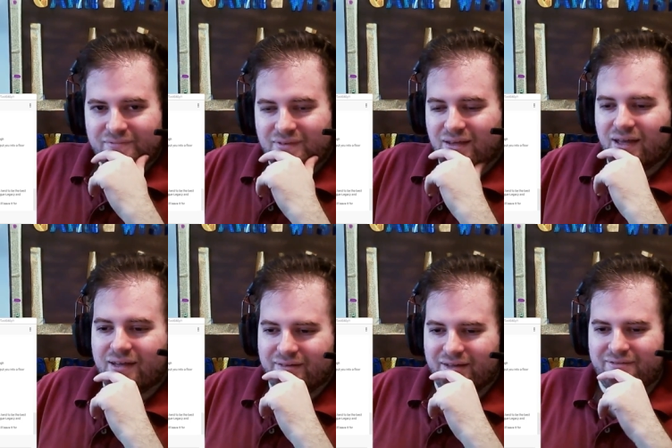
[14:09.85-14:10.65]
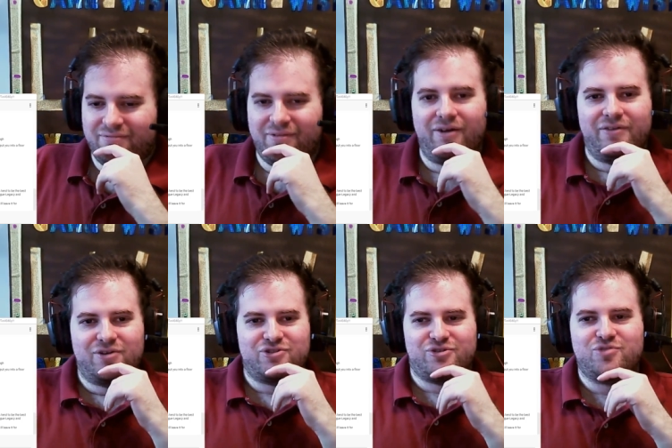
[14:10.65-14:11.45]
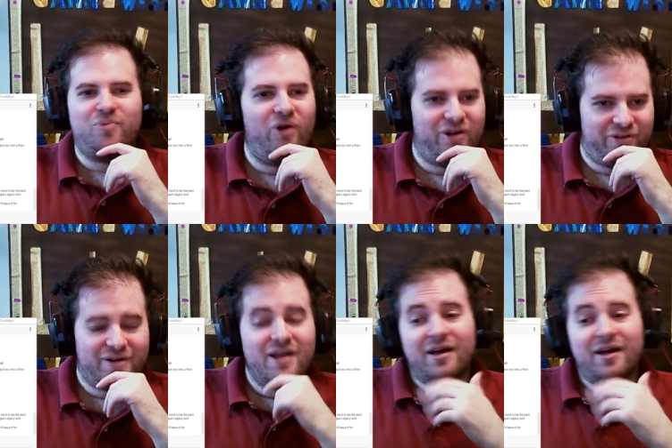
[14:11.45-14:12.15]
Yeah, the, well, there's a spoiler.